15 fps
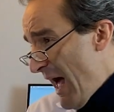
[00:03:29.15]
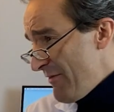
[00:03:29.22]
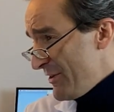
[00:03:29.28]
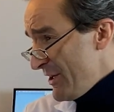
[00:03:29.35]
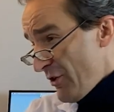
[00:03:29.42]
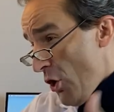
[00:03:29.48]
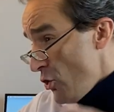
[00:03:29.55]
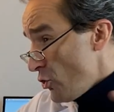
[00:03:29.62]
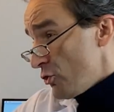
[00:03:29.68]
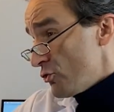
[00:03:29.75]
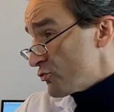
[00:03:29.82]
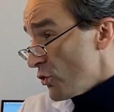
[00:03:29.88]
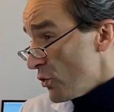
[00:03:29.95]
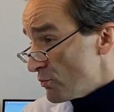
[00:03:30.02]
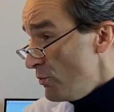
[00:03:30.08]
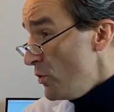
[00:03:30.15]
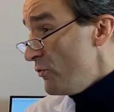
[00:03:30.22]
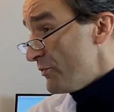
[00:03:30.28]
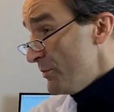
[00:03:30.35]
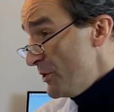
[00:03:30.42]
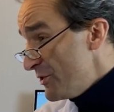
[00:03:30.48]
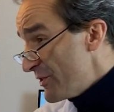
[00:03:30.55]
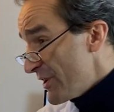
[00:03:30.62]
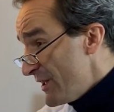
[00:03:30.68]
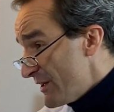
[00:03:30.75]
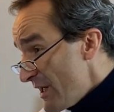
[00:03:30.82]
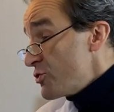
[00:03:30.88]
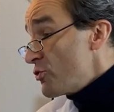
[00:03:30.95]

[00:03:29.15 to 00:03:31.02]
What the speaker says: have these uncontrolled movements and